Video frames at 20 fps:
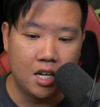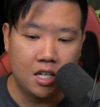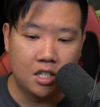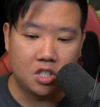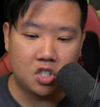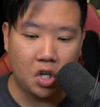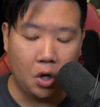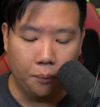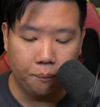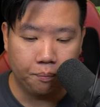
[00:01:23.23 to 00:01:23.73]

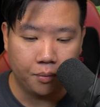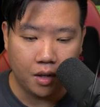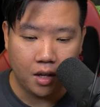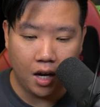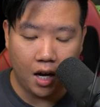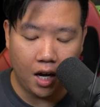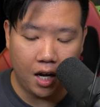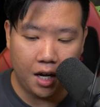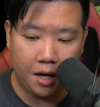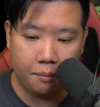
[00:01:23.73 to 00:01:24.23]
So
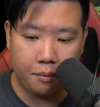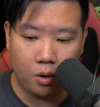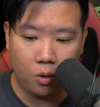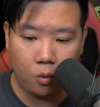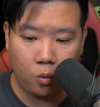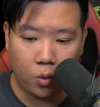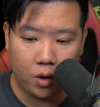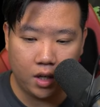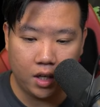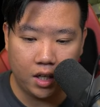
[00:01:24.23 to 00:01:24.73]

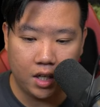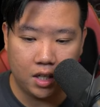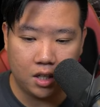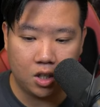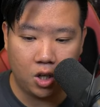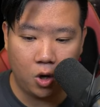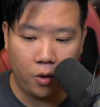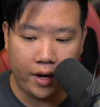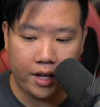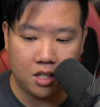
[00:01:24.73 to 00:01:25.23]
we're going to
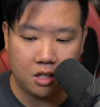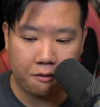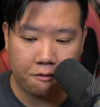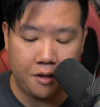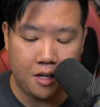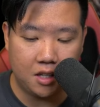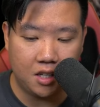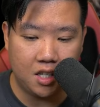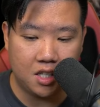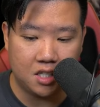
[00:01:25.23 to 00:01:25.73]
go and
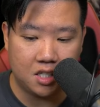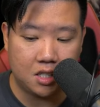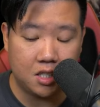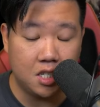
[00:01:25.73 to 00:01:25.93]
defeat these.